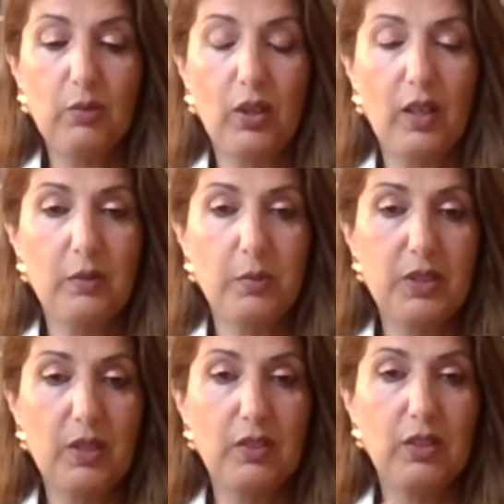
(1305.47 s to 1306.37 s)
What kind of
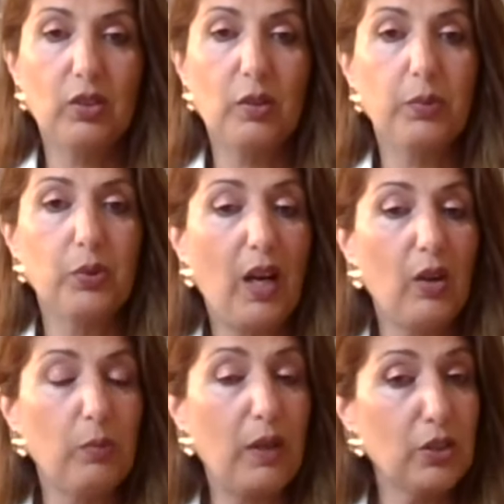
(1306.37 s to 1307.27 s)
preservative you're going to put?
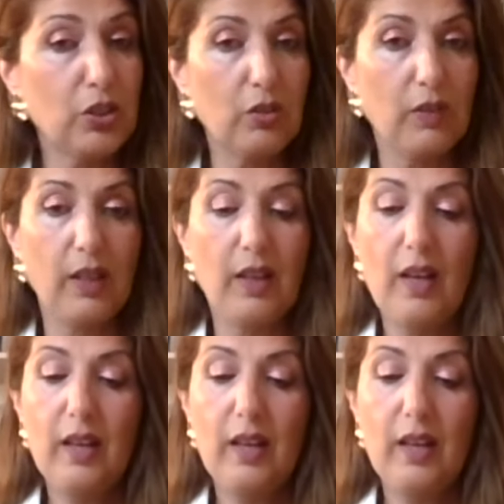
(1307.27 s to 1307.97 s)
How much of it?